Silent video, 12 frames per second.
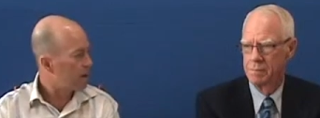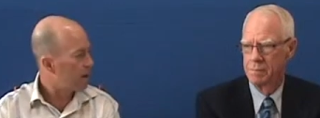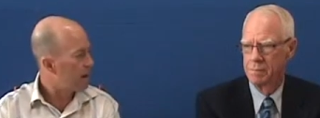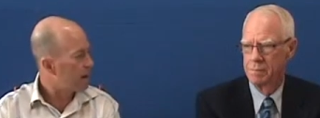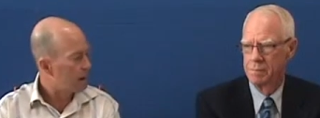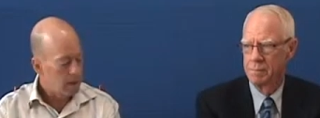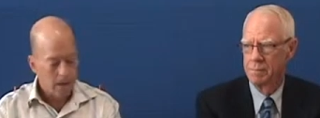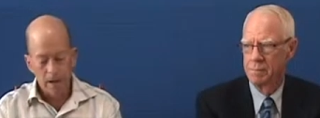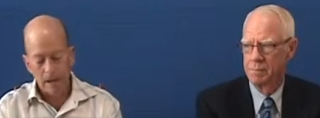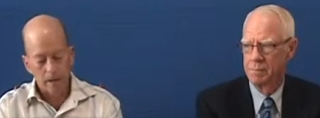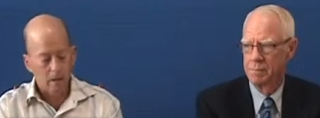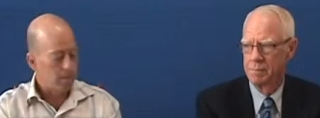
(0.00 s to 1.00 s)
Speaker 1: look great,
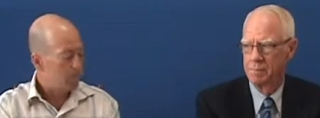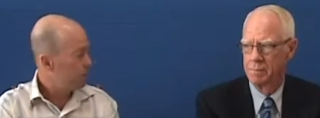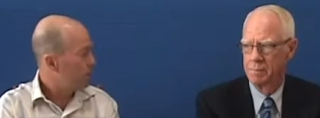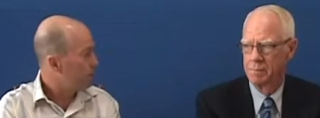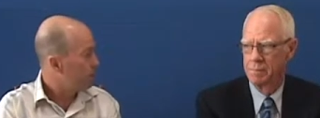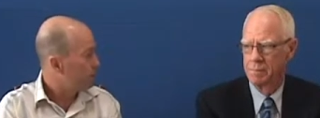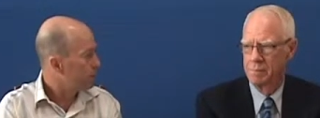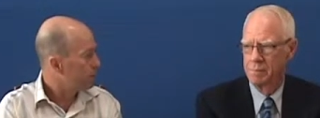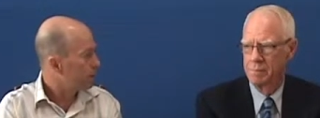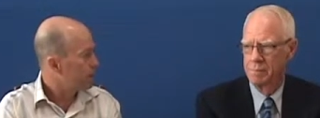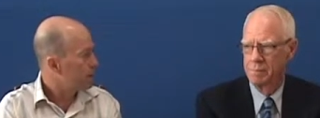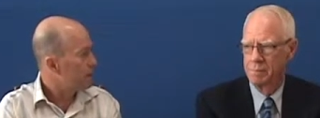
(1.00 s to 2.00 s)
and they'll maybe fill
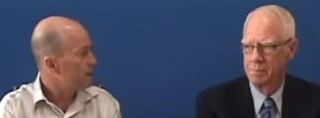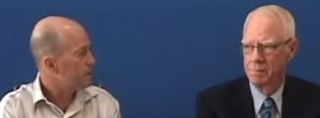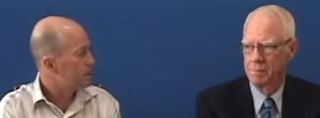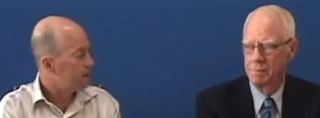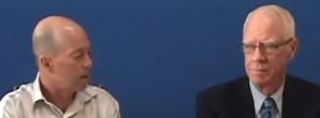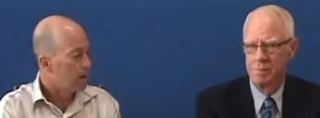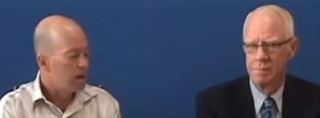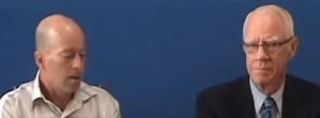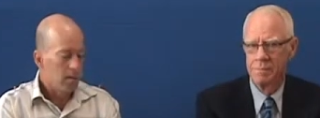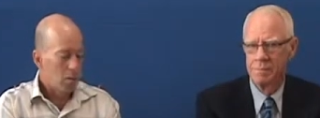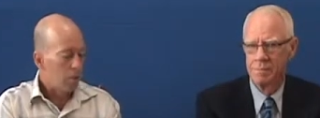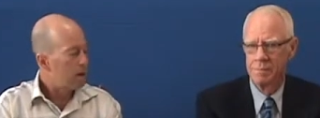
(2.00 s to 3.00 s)
some tenants in there.
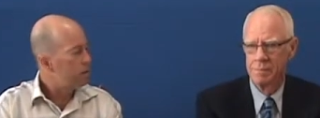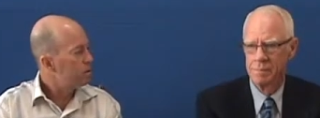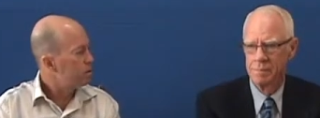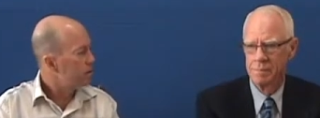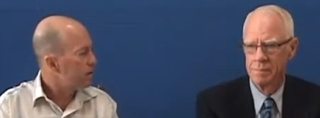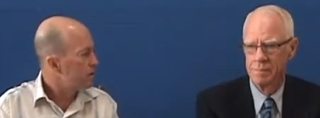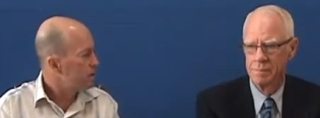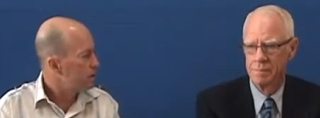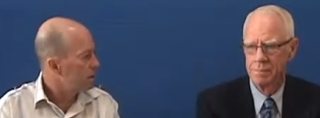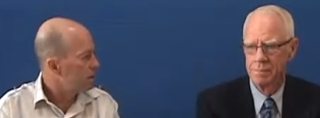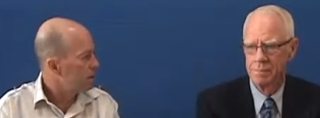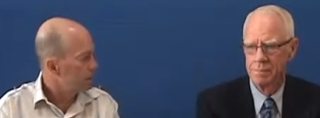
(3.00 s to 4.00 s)
But where are those tenants
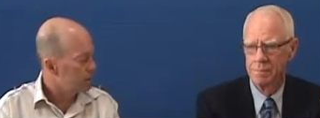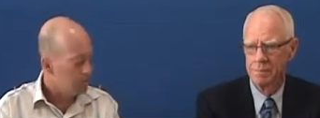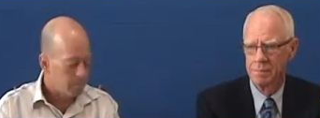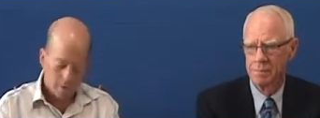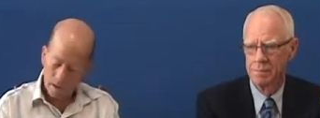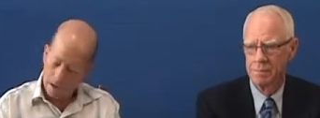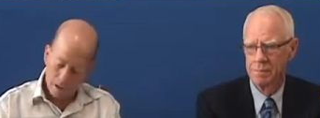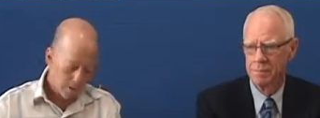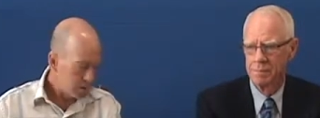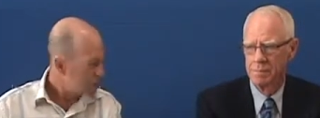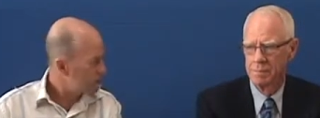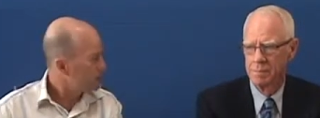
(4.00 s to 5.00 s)
going to come from?
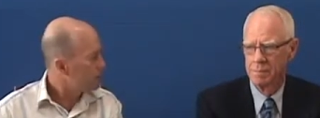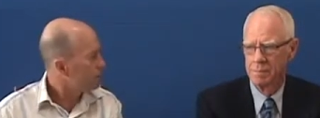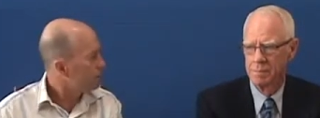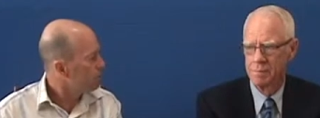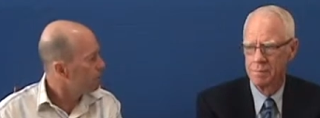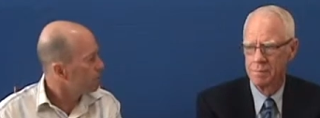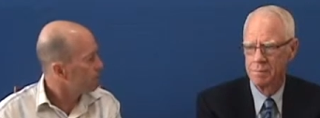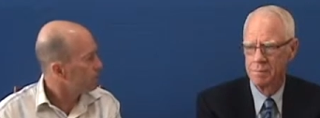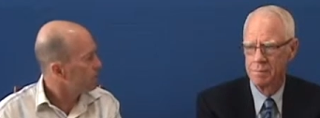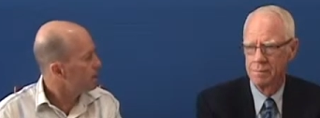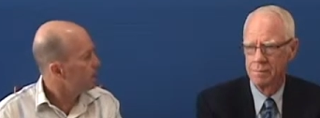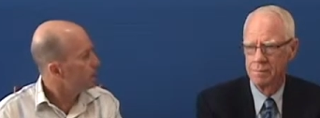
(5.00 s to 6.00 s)
They're just going to come from other
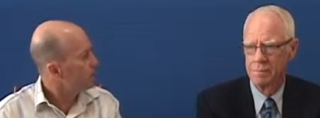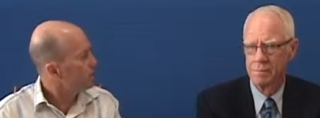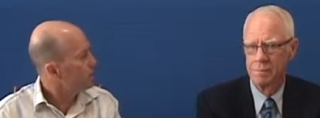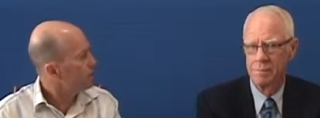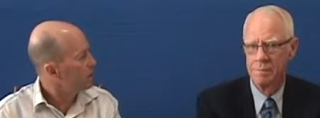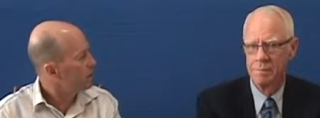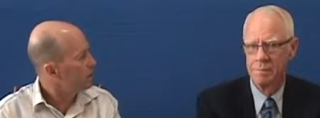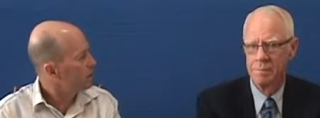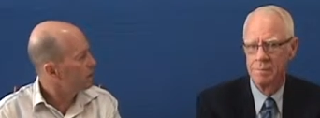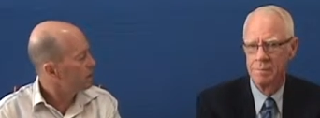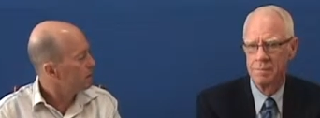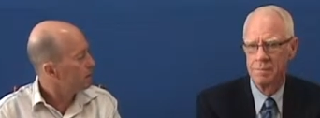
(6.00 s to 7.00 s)
people in Racine
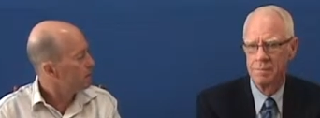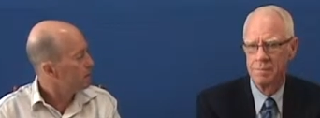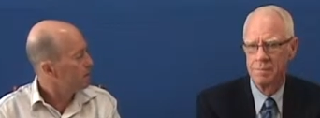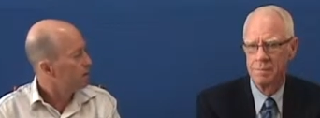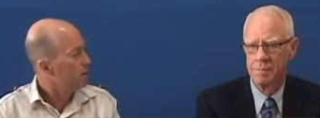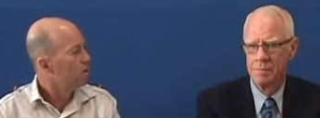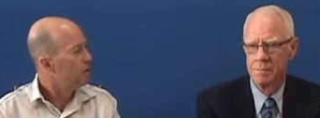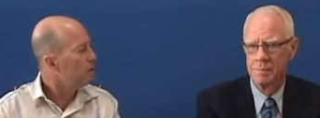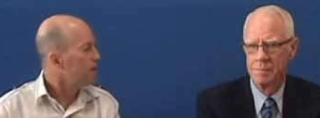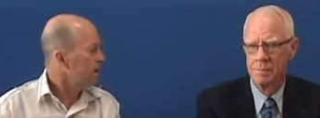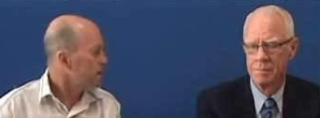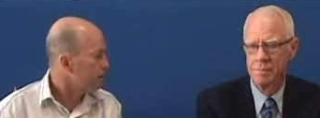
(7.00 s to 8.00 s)
who
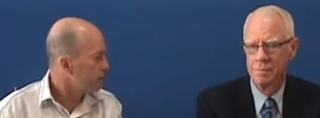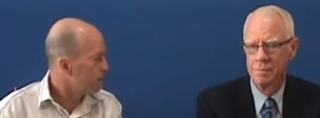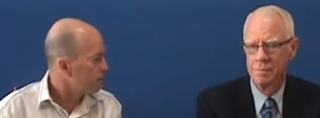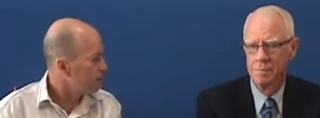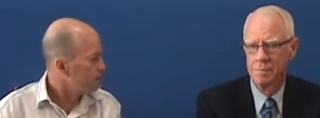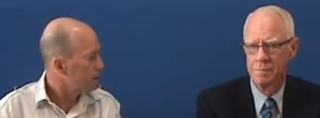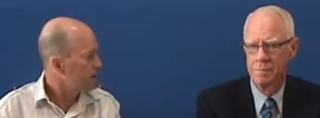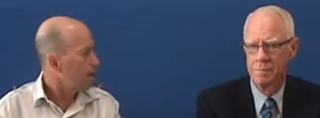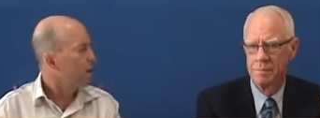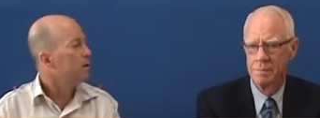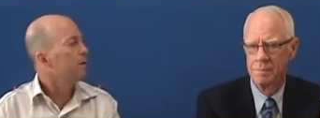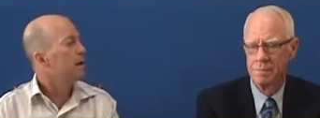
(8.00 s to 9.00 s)
didn't get the subsidy,
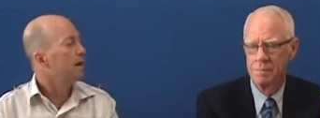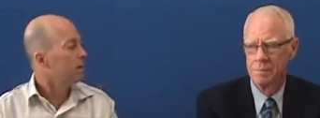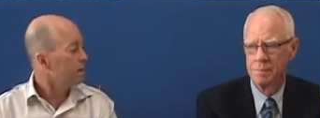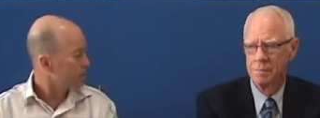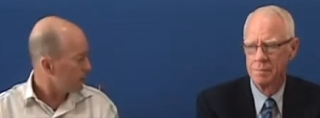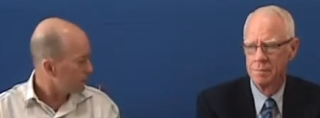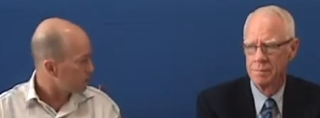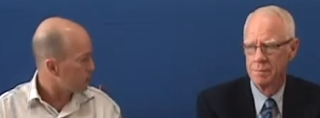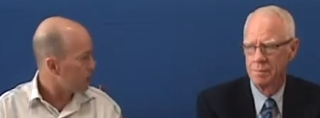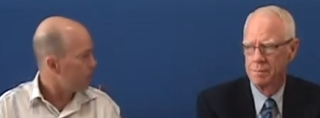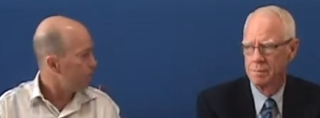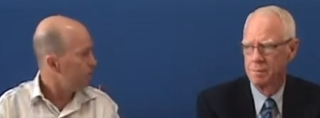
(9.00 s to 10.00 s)
other landlords like
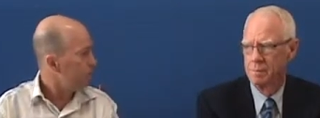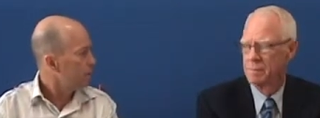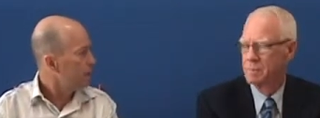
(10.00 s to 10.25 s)
yourself.